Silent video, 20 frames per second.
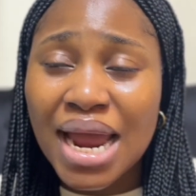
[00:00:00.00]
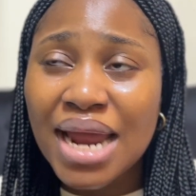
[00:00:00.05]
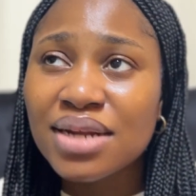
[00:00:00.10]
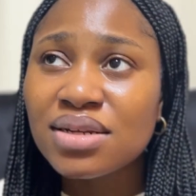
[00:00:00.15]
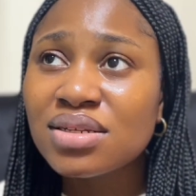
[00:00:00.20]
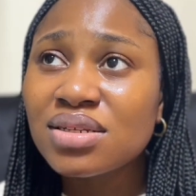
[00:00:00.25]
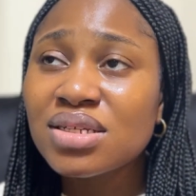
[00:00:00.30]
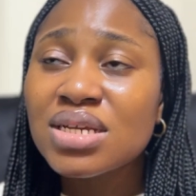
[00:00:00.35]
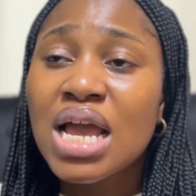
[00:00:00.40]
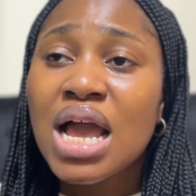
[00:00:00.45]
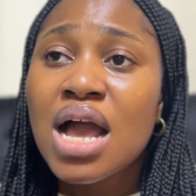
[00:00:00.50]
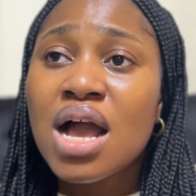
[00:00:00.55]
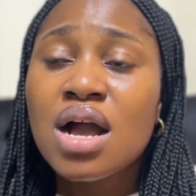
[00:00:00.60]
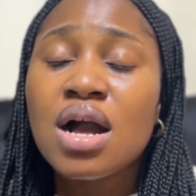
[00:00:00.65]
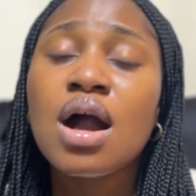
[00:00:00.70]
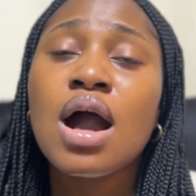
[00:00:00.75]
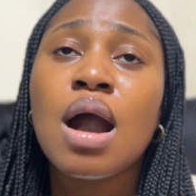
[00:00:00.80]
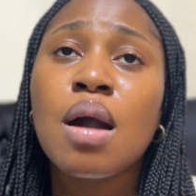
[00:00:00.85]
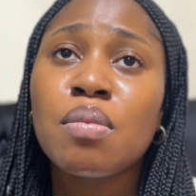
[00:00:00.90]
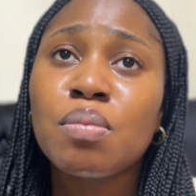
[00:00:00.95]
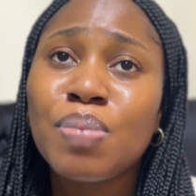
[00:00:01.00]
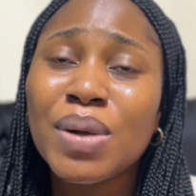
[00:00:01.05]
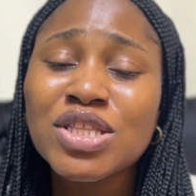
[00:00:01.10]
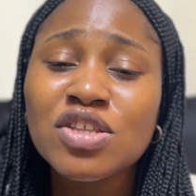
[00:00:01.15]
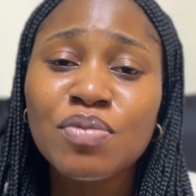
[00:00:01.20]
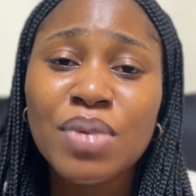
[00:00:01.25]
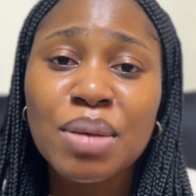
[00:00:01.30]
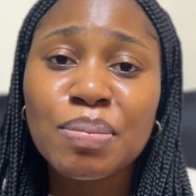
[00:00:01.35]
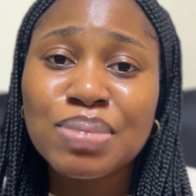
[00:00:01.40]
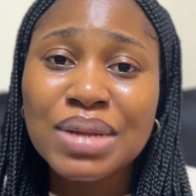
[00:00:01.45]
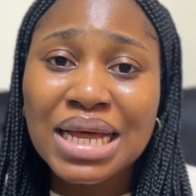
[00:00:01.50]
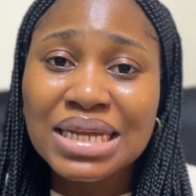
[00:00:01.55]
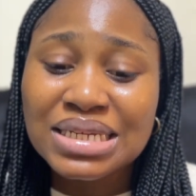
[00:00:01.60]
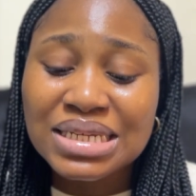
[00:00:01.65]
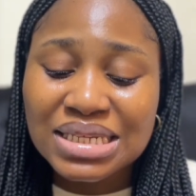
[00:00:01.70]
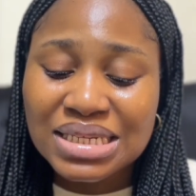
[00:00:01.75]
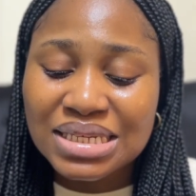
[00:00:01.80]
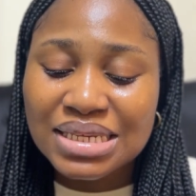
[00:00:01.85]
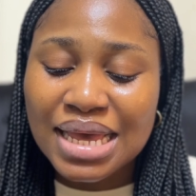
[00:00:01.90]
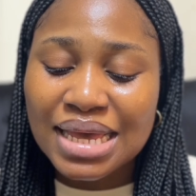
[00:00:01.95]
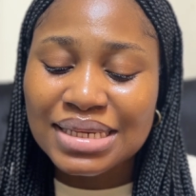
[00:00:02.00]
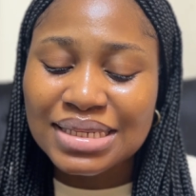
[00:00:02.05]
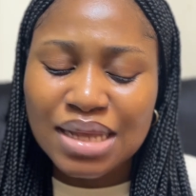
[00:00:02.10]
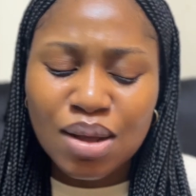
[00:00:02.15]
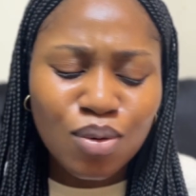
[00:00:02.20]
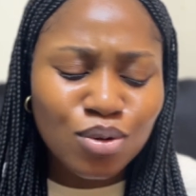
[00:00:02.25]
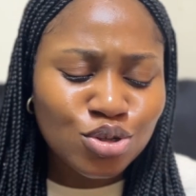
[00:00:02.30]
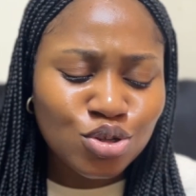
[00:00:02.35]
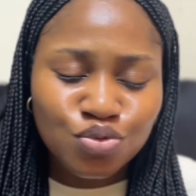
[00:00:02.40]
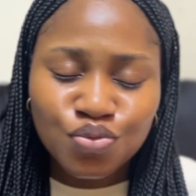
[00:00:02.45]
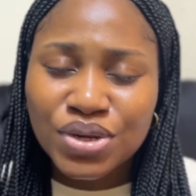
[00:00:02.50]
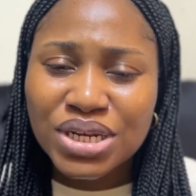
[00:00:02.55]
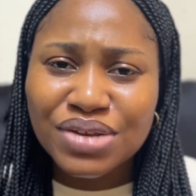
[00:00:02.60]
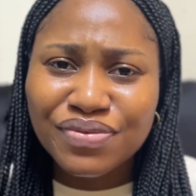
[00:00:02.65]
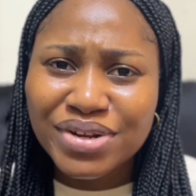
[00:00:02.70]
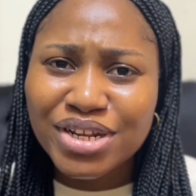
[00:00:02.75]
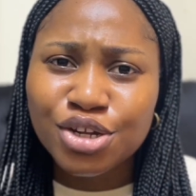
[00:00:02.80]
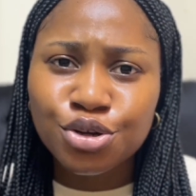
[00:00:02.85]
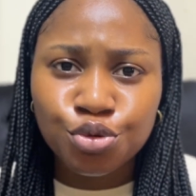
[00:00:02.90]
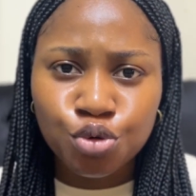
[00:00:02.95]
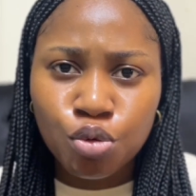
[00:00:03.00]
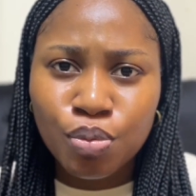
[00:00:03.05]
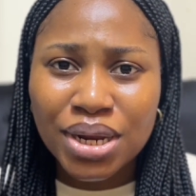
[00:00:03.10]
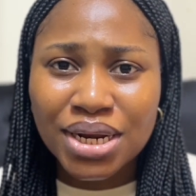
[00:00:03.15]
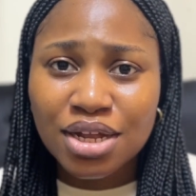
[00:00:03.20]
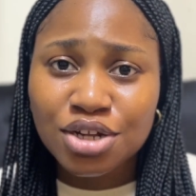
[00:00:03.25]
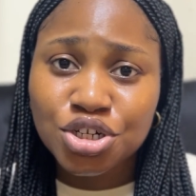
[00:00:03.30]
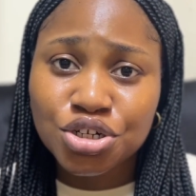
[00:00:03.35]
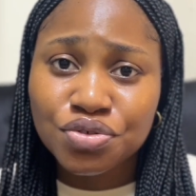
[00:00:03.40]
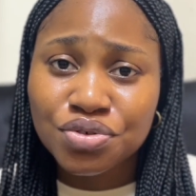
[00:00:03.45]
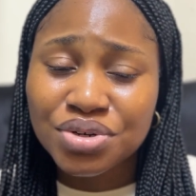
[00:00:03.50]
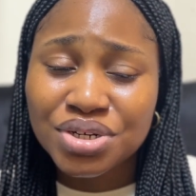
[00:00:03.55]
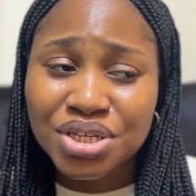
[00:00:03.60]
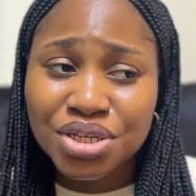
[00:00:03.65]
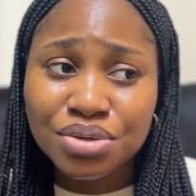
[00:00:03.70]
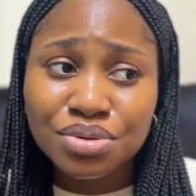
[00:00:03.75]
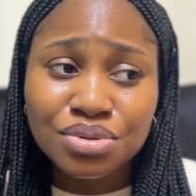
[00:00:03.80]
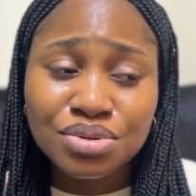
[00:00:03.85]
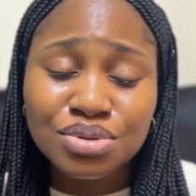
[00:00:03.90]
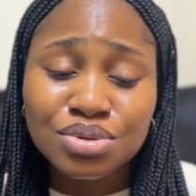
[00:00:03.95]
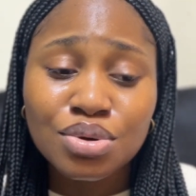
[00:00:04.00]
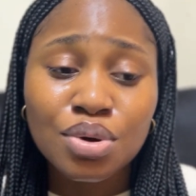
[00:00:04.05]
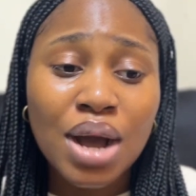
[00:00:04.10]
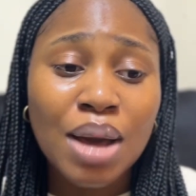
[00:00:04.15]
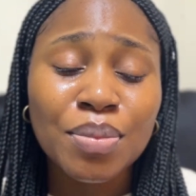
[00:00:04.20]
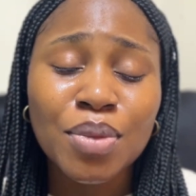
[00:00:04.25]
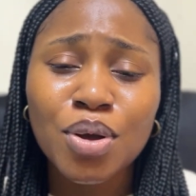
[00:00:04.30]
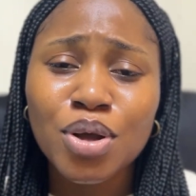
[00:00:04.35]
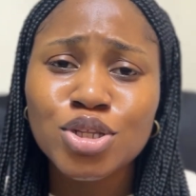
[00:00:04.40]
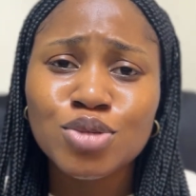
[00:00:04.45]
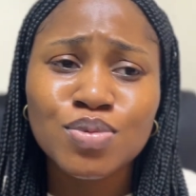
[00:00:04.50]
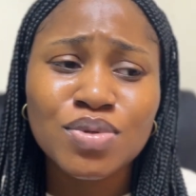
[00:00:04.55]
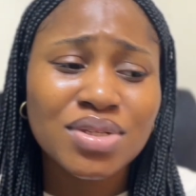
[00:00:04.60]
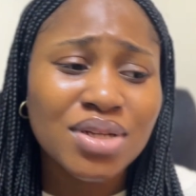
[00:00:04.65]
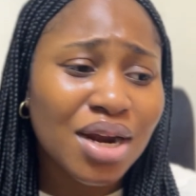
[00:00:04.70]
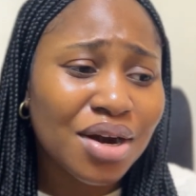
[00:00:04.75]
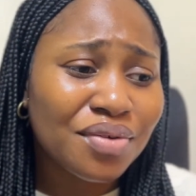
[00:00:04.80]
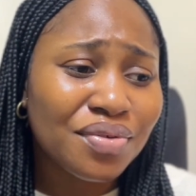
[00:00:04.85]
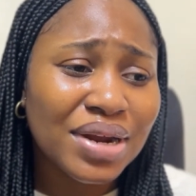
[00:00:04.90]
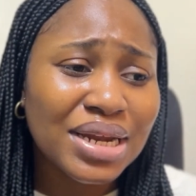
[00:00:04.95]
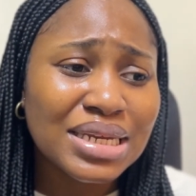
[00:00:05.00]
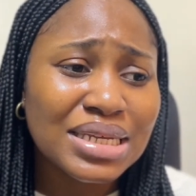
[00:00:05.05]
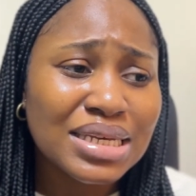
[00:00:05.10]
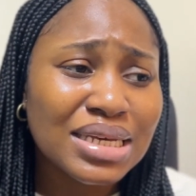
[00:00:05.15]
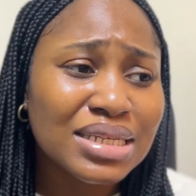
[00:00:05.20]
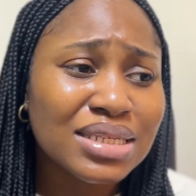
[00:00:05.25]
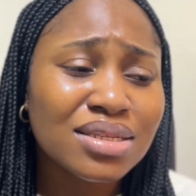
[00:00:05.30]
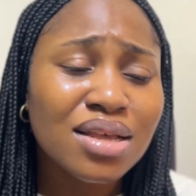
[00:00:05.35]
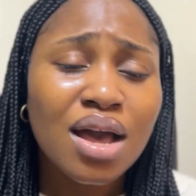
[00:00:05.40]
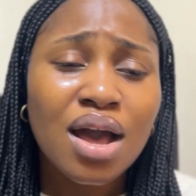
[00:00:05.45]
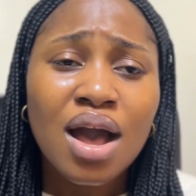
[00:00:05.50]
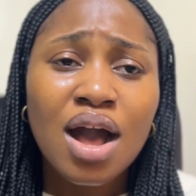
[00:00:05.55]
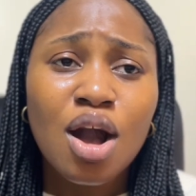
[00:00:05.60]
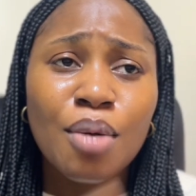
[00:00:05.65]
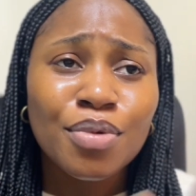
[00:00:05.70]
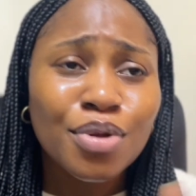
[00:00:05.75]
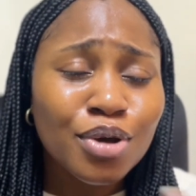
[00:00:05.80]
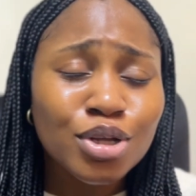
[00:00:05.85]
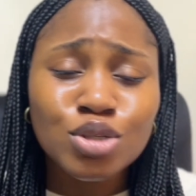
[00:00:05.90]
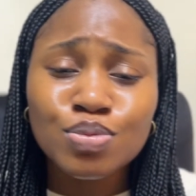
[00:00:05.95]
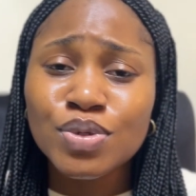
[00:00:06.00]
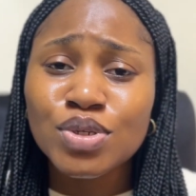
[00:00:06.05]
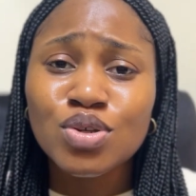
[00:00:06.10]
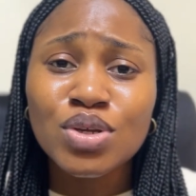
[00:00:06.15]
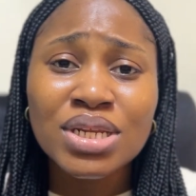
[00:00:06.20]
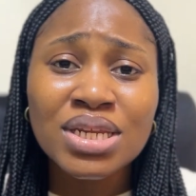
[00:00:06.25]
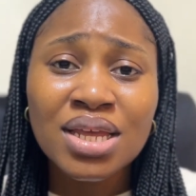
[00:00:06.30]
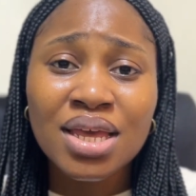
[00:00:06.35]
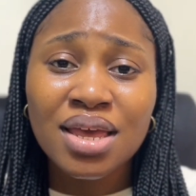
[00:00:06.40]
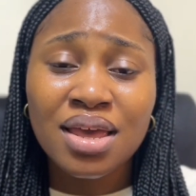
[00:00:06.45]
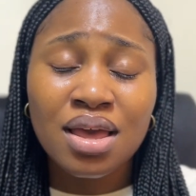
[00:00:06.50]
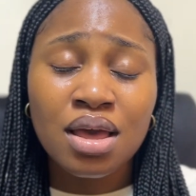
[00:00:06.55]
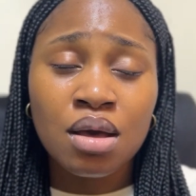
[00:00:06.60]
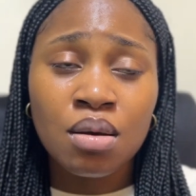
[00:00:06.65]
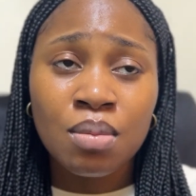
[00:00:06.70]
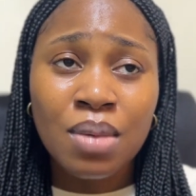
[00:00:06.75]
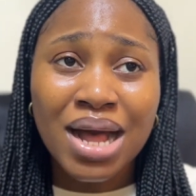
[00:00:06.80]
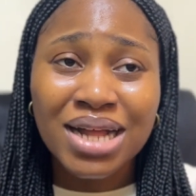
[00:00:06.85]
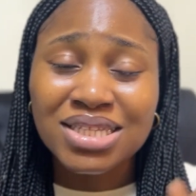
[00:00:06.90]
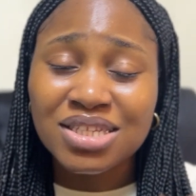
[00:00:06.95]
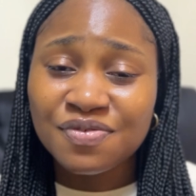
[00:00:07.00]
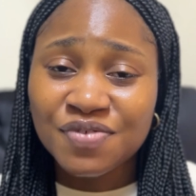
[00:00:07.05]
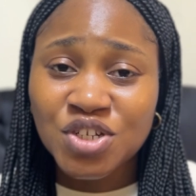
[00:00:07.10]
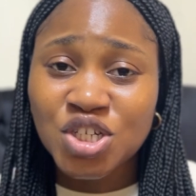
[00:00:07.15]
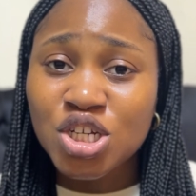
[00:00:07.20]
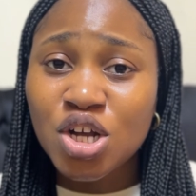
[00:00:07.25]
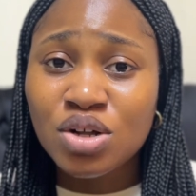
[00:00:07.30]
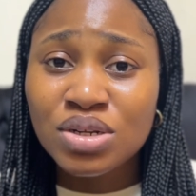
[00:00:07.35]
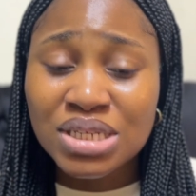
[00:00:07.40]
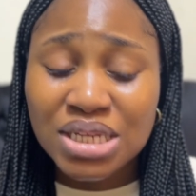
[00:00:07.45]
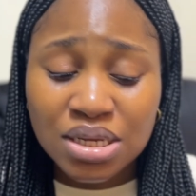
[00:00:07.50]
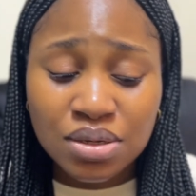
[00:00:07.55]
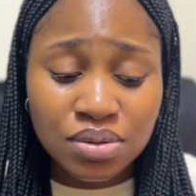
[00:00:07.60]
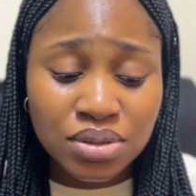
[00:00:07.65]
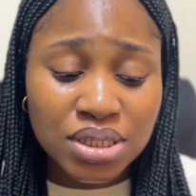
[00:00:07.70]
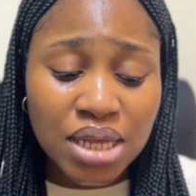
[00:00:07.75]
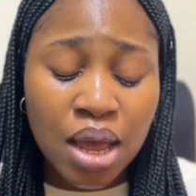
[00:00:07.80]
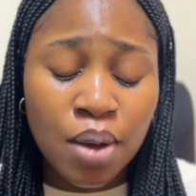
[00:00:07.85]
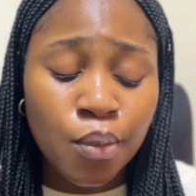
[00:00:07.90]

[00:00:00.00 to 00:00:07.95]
And part of my plan this year is I want to really, really grow my natural nails. So I'm not going to be doing acrylics. I'm not going to be doing artificial nails.